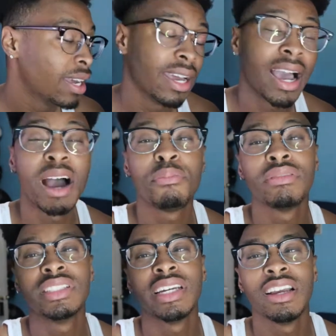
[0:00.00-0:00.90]
Hey, I
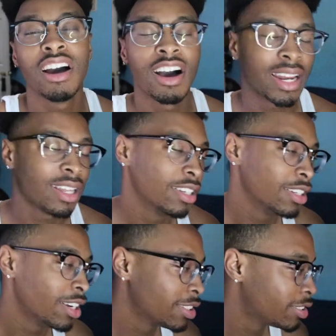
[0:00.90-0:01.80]
appreciate y'all and I
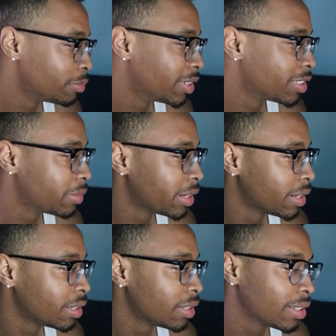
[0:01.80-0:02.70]
love y'all so much,
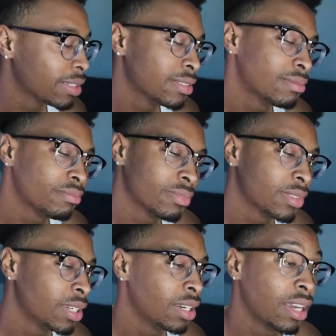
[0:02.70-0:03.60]
man.
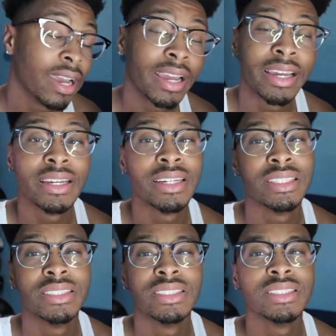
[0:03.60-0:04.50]
Hey,
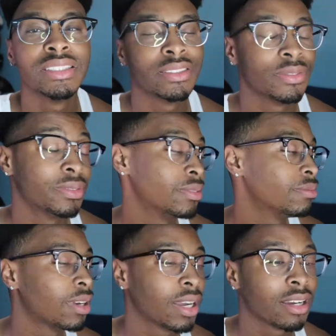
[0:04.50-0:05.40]

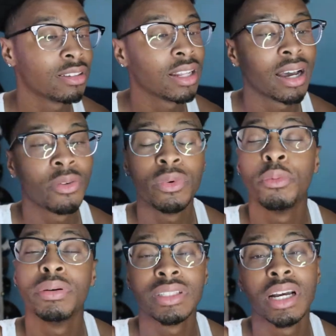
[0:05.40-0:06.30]
I ain't gonna lie, we're
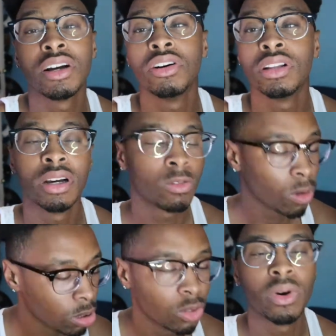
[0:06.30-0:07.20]
gonna push that goal up.
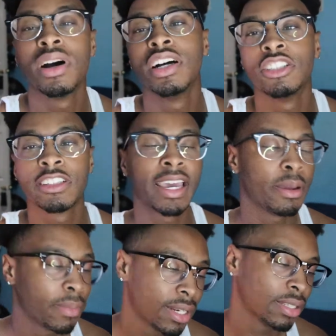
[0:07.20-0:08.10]
Roll to
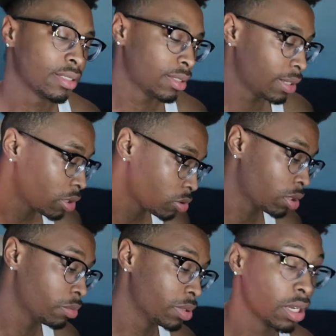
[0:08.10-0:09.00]
100k, my niggas. That's
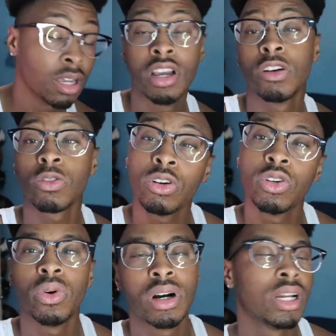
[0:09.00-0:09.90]
what I'm saying. Roll
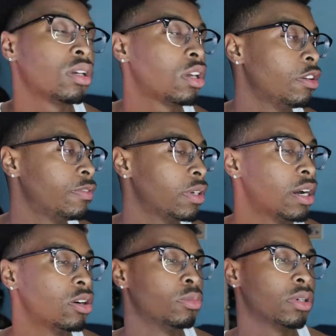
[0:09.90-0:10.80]
to 100k for
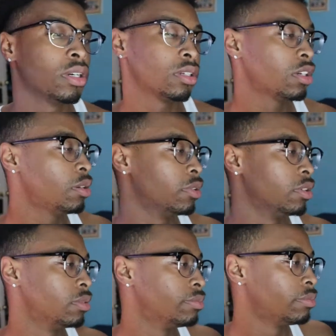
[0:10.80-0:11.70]
now on, bro. Come on.
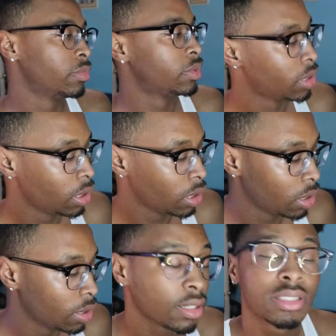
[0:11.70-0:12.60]

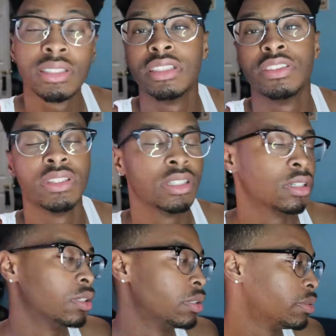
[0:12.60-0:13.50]
Let's get to this video,
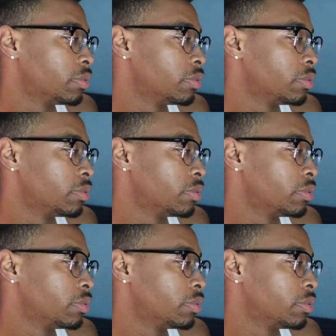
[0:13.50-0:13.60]
though.